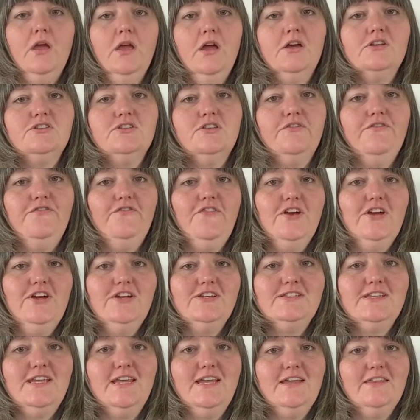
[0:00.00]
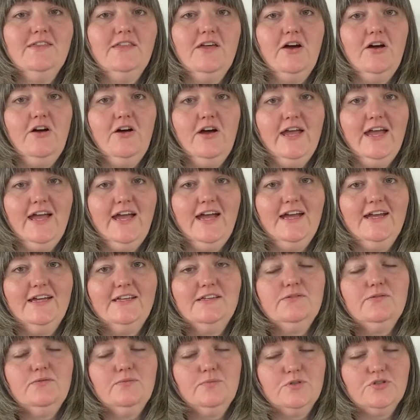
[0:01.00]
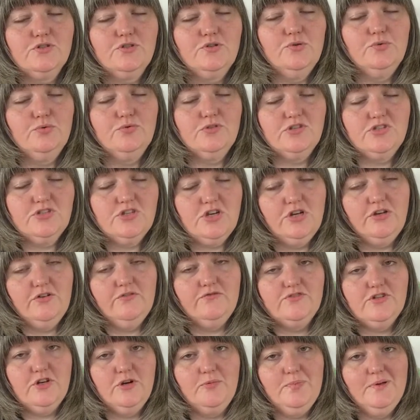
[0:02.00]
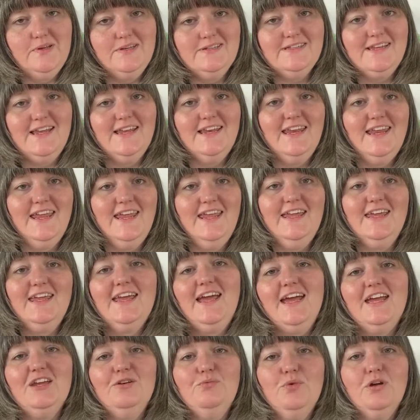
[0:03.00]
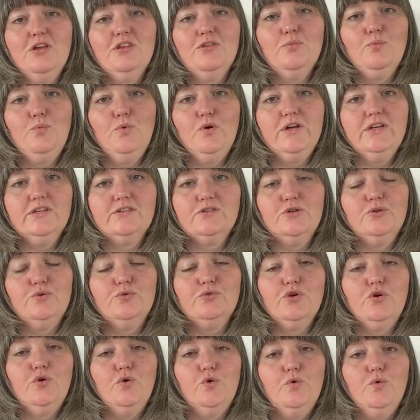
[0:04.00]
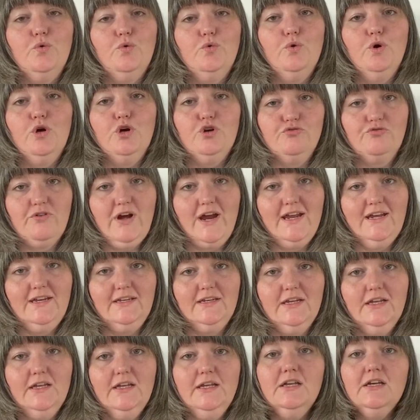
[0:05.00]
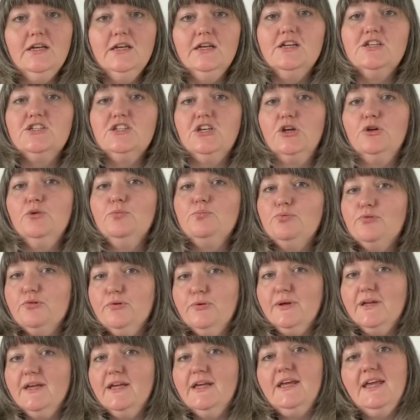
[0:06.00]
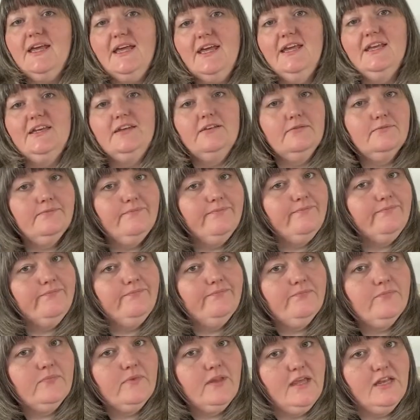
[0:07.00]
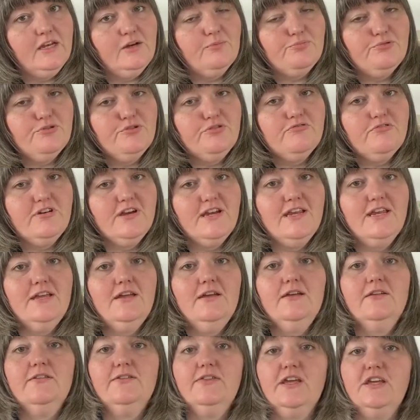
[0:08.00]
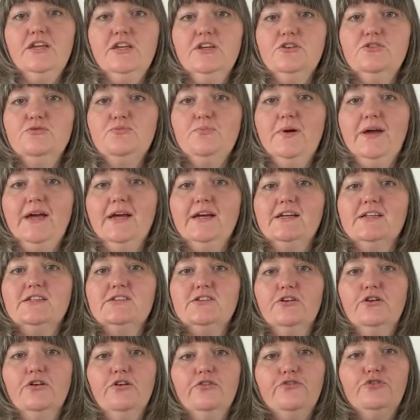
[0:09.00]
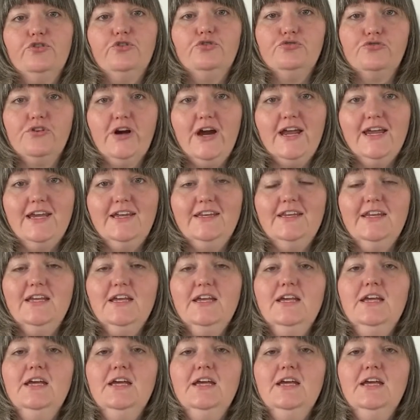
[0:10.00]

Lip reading: So the first kit that I had was called Stove Toppers, and it came with what is called all grain. So brewing in a brewery, they use bags of grain.